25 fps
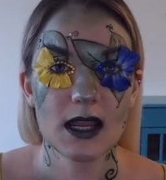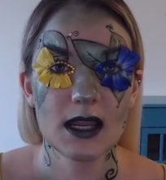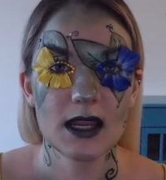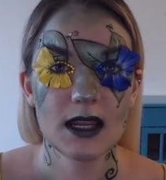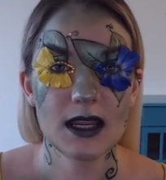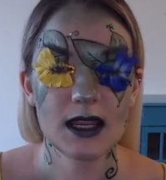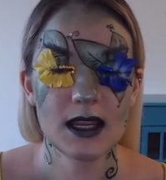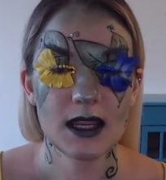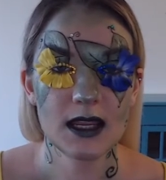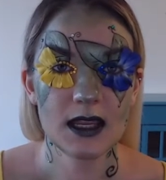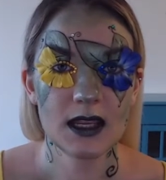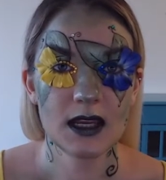
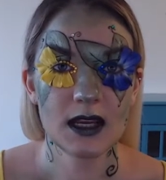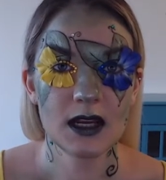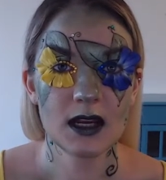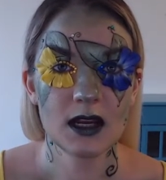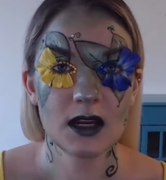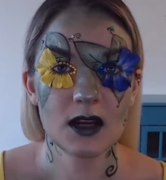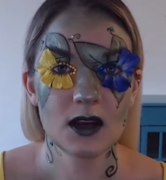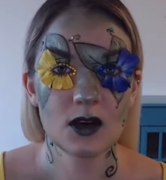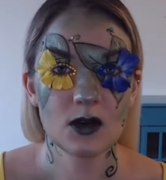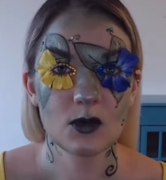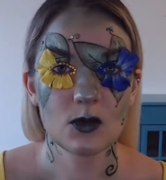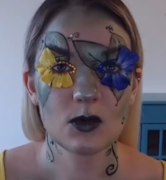
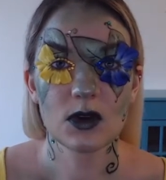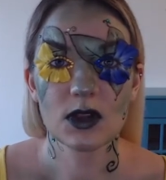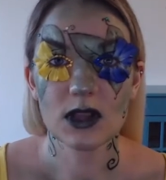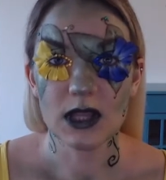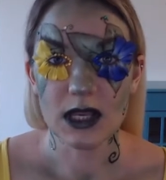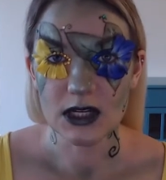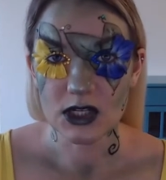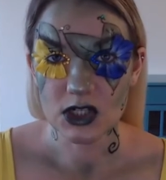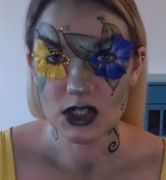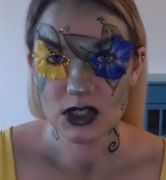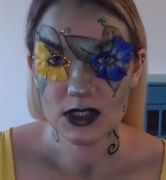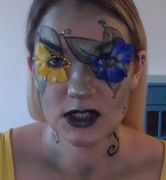in
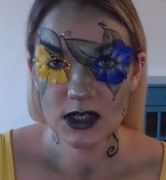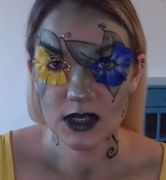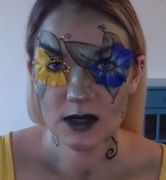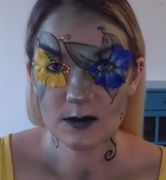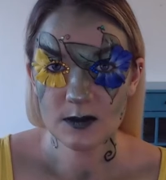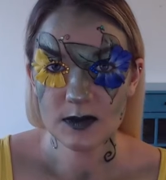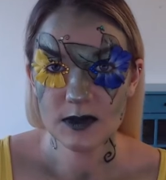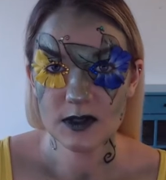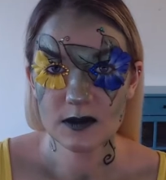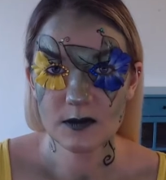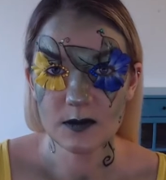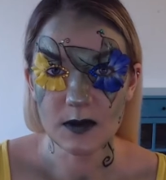
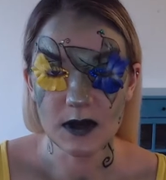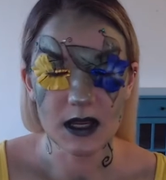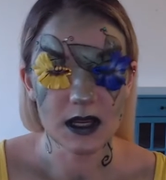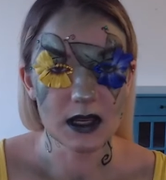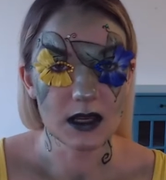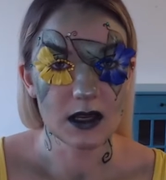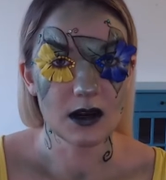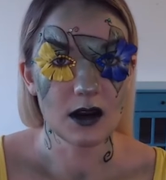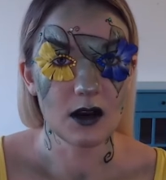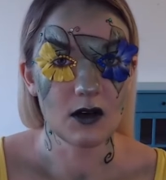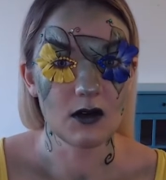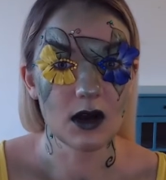relationships, be
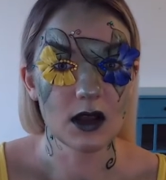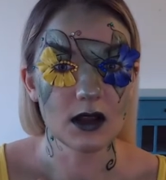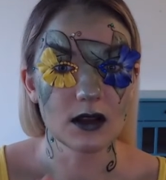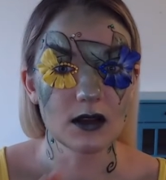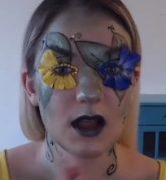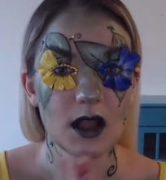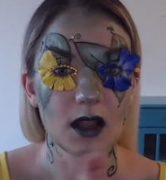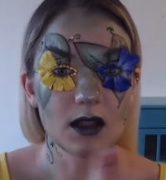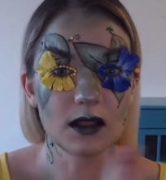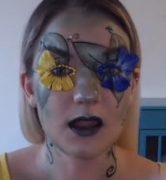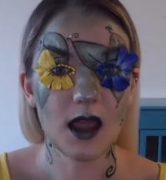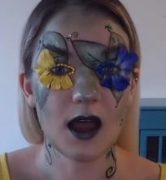it, you know, a,
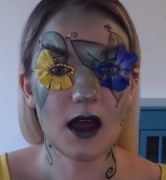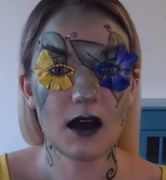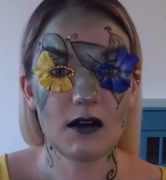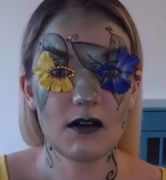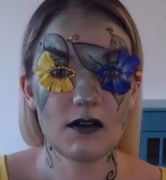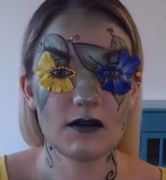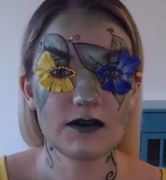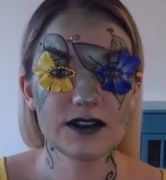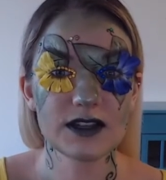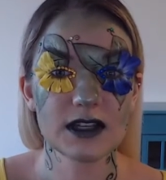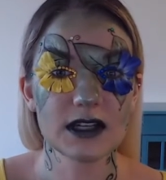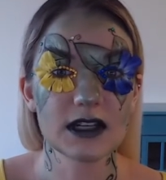a
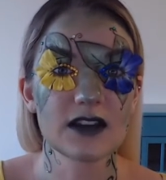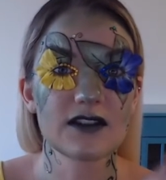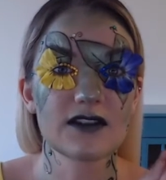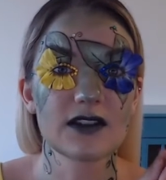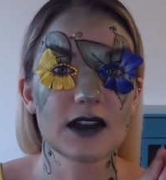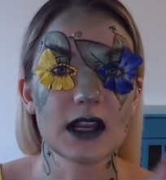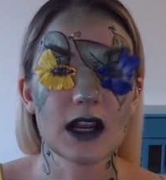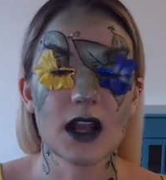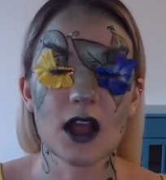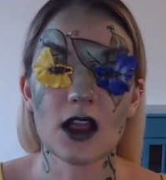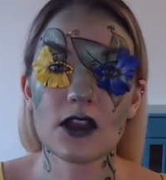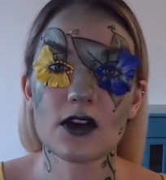love,
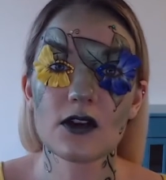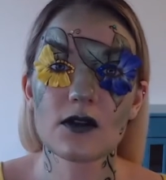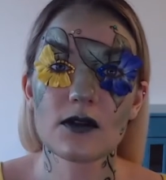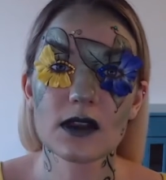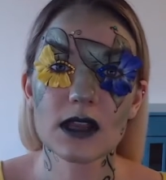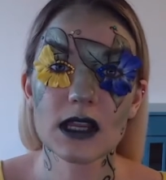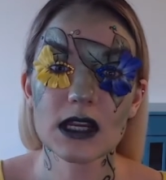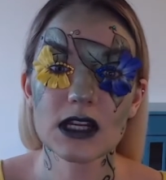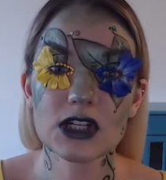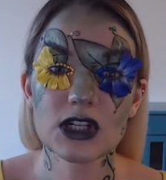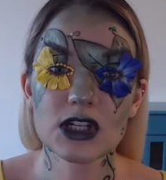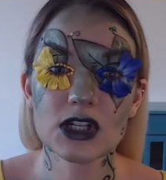significant other
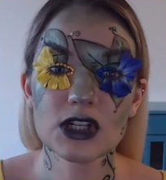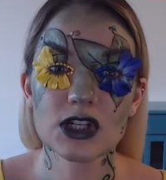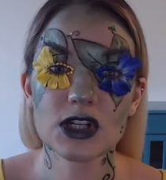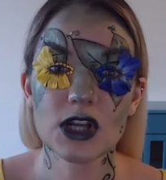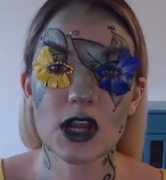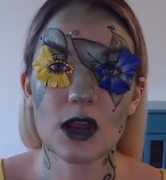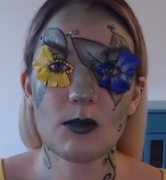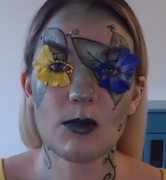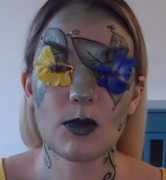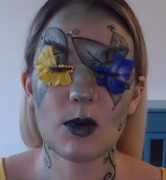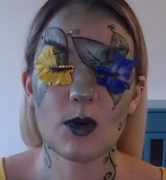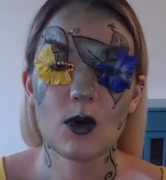
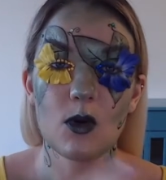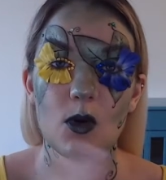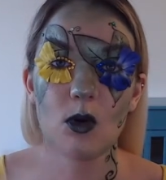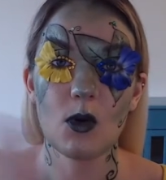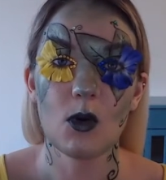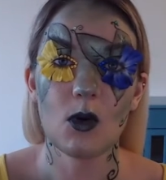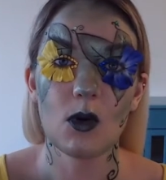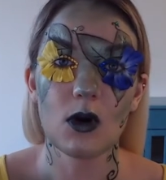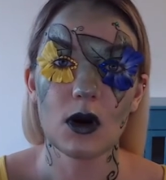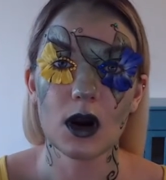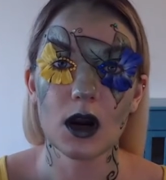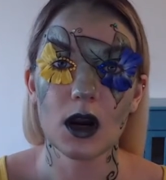relationship,
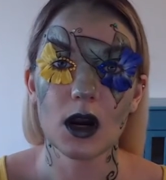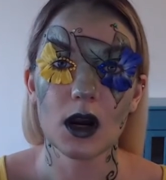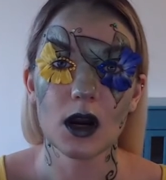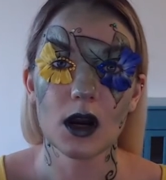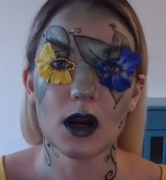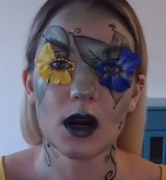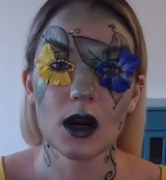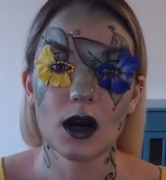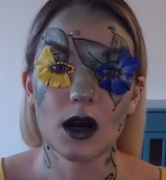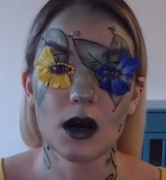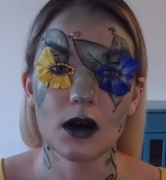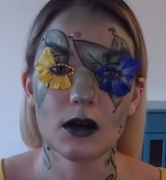
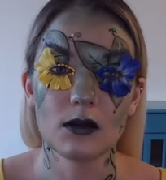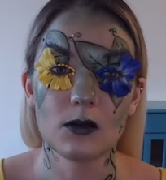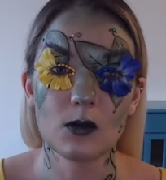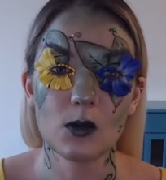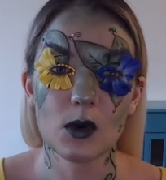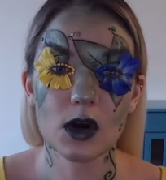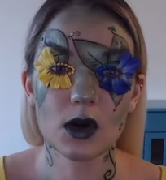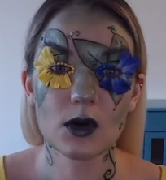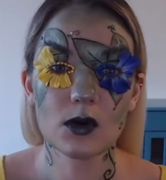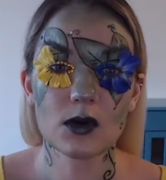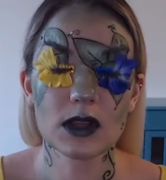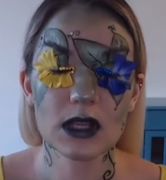or
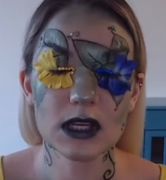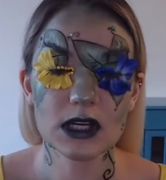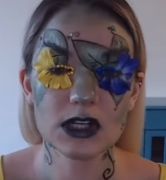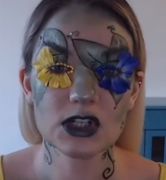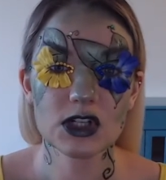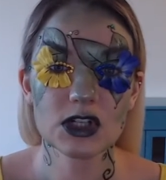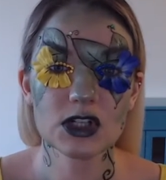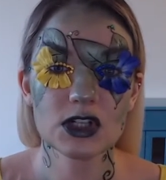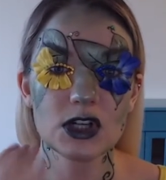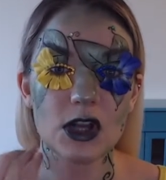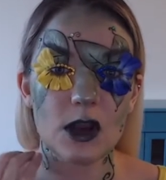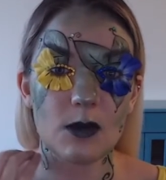work
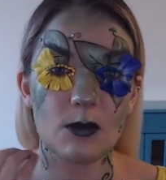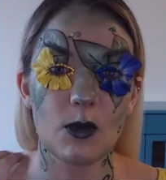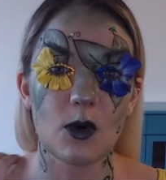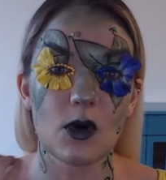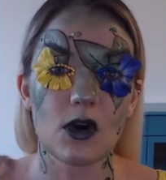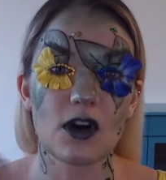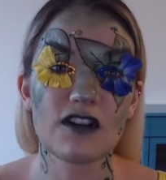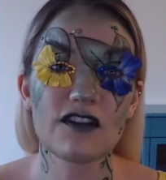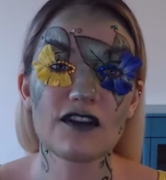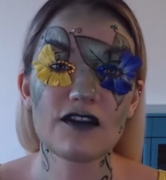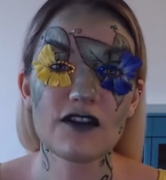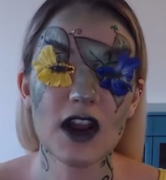relationship,
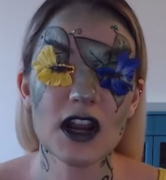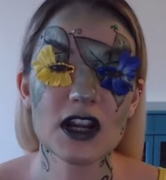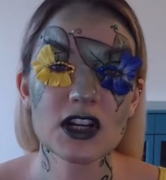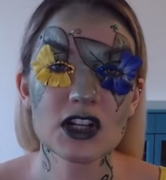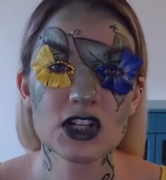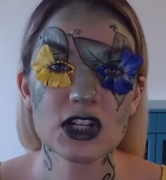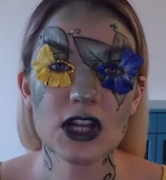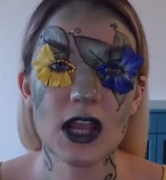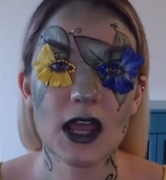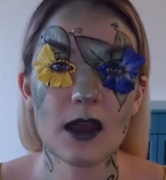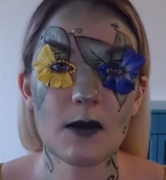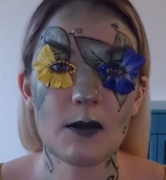or
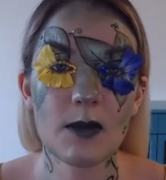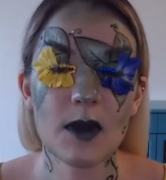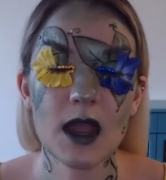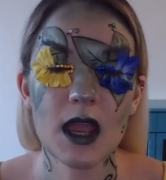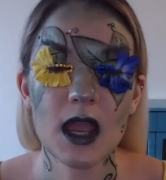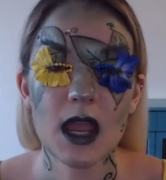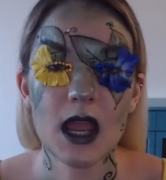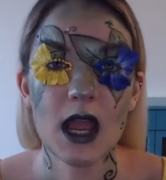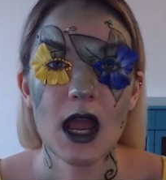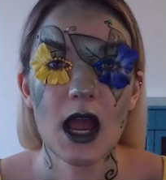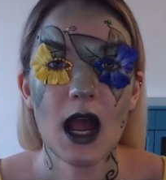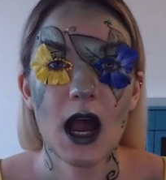friendship,
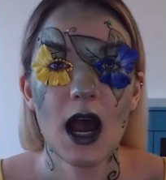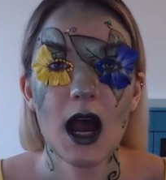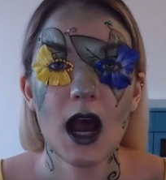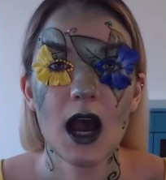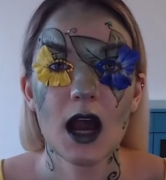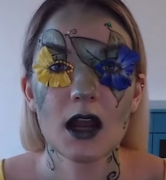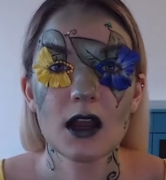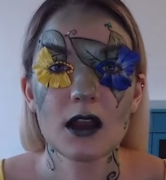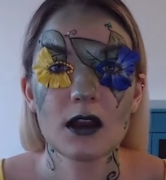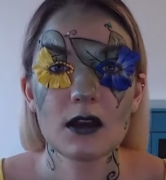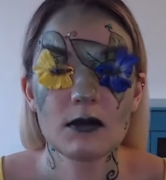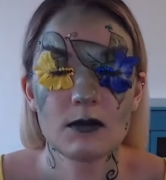
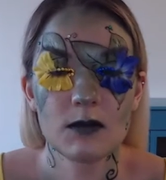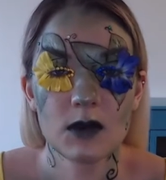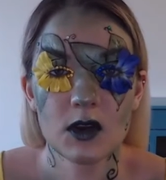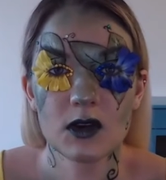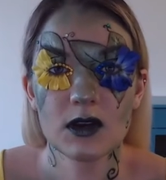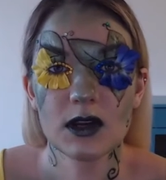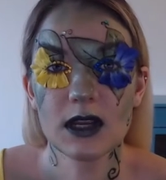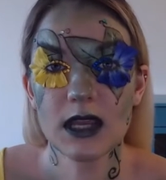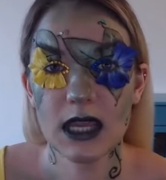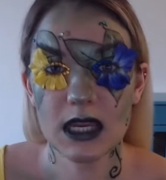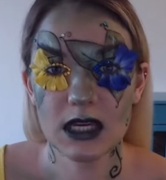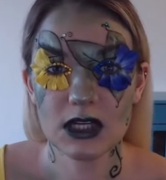
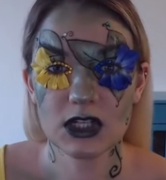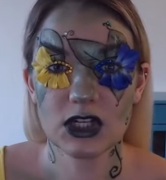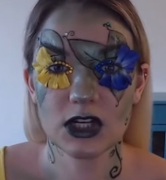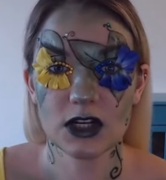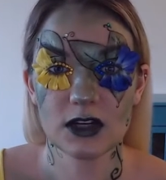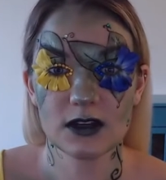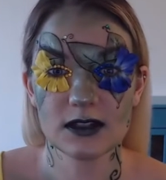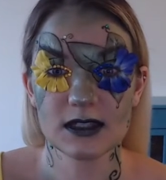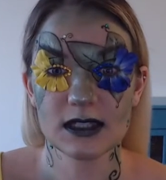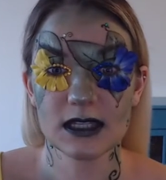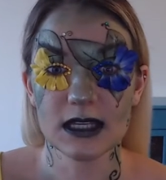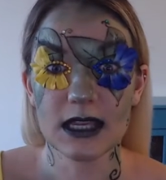
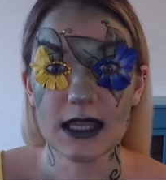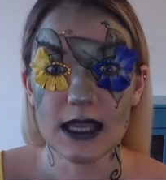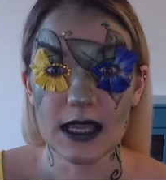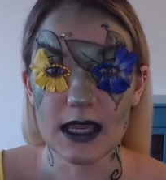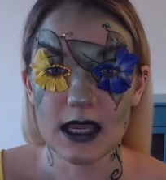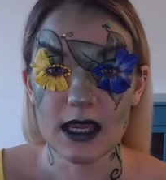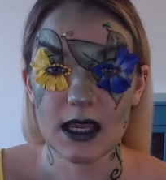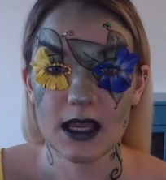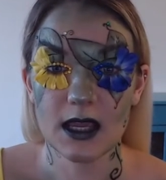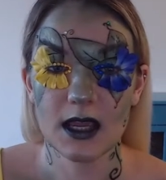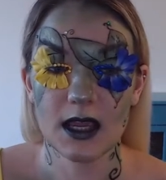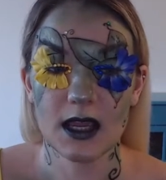communication is the
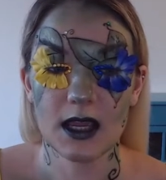key.